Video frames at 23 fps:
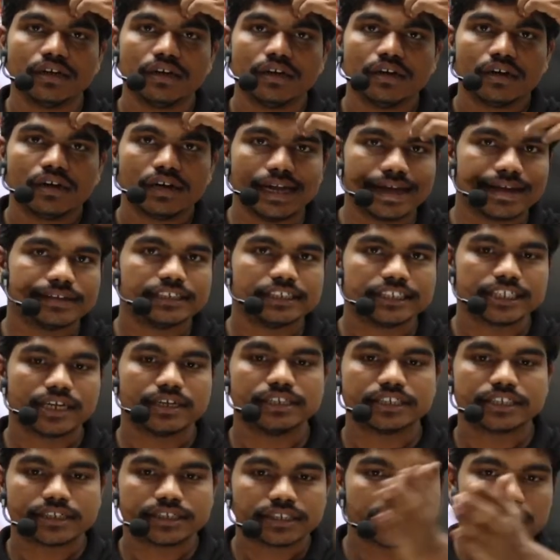like
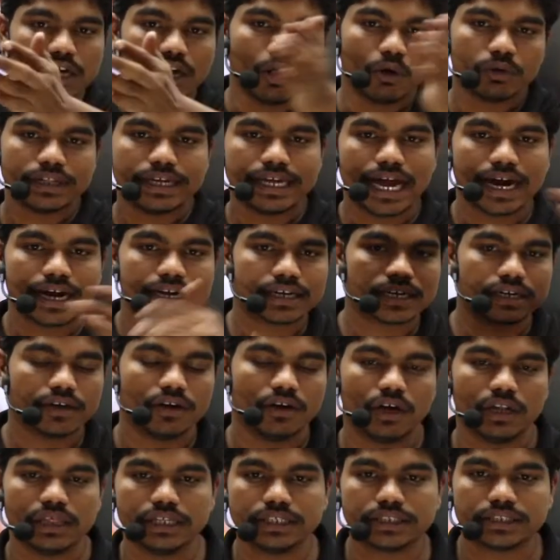regenerators, how they act,
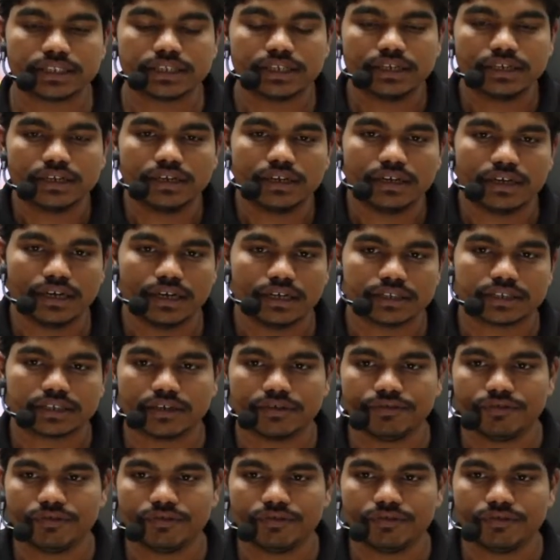all this stuff.